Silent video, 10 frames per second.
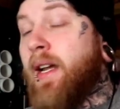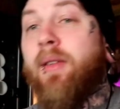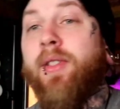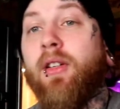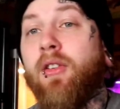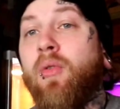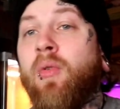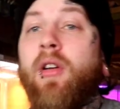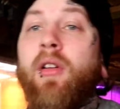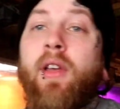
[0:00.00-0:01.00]
I was like,
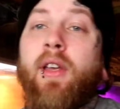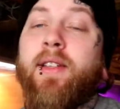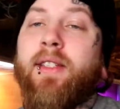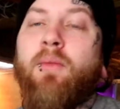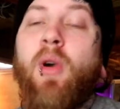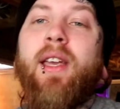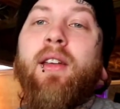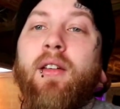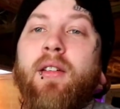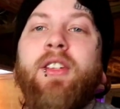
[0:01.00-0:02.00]
cool. And he's like,
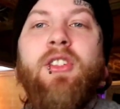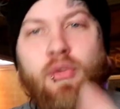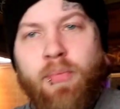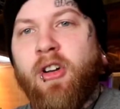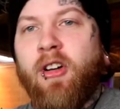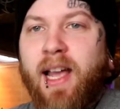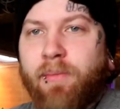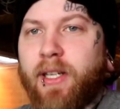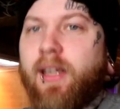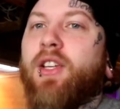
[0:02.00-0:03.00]
wait, didn't you put in an
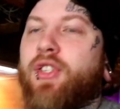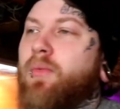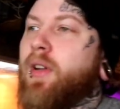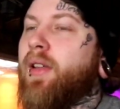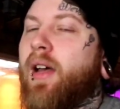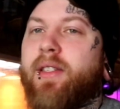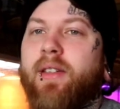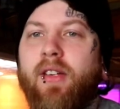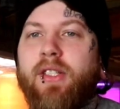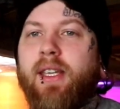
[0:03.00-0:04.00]
application with us?
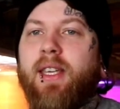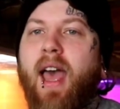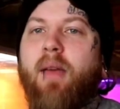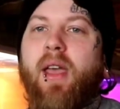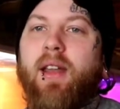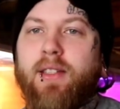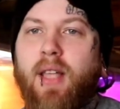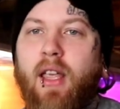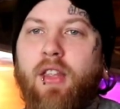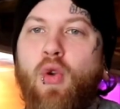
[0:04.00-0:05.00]
And I was like, yeah, man. He's
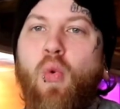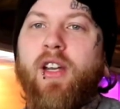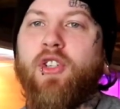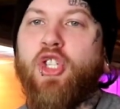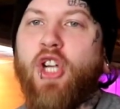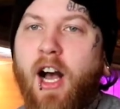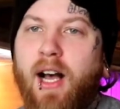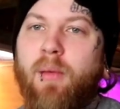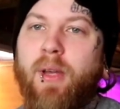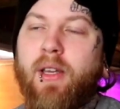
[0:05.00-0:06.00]
like, you want a
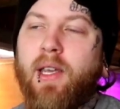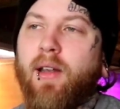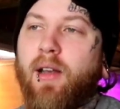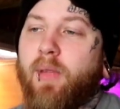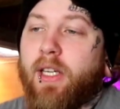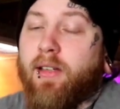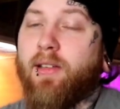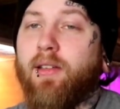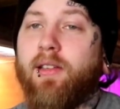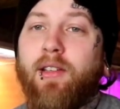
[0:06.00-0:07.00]
job? I'm
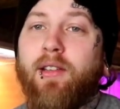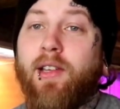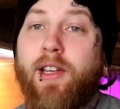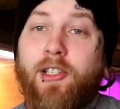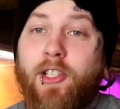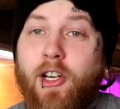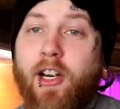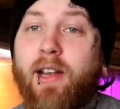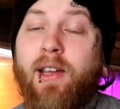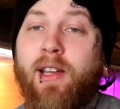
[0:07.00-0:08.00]
like, oh,
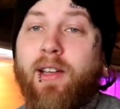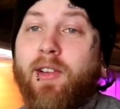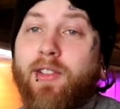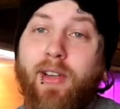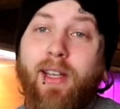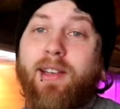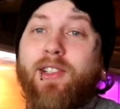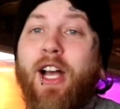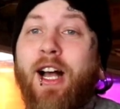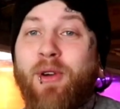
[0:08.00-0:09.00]
sure. And so I get a
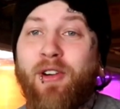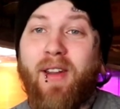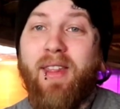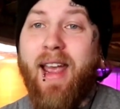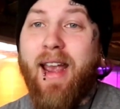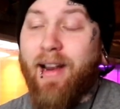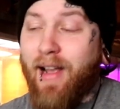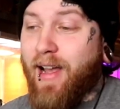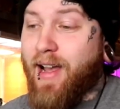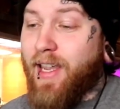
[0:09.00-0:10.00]
job over
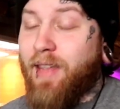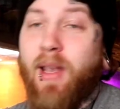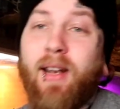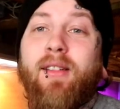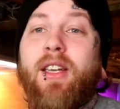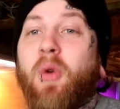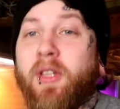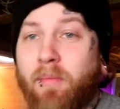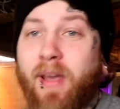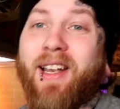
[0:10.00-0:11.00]
there, immediately
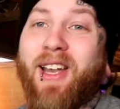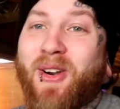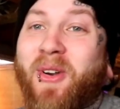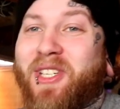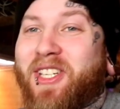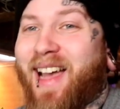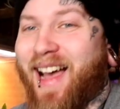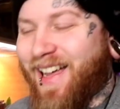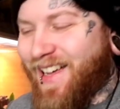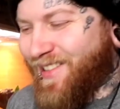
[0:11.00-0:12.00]
quit the Petco
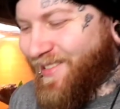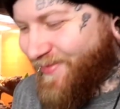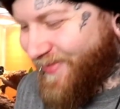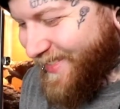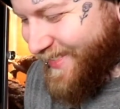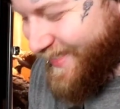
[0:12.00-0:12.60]
job.